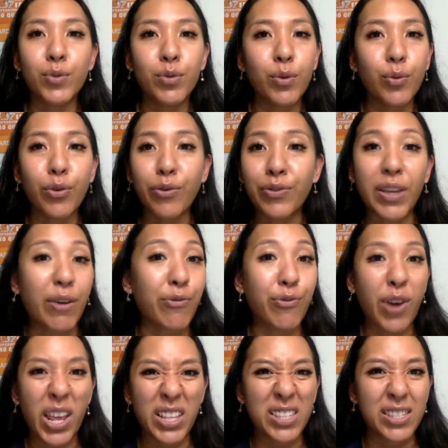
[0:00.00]
with their
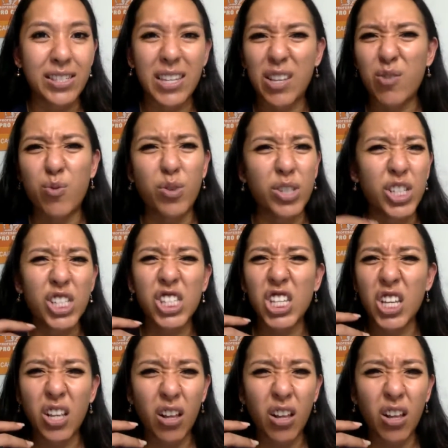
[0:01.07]
friends. They will just eat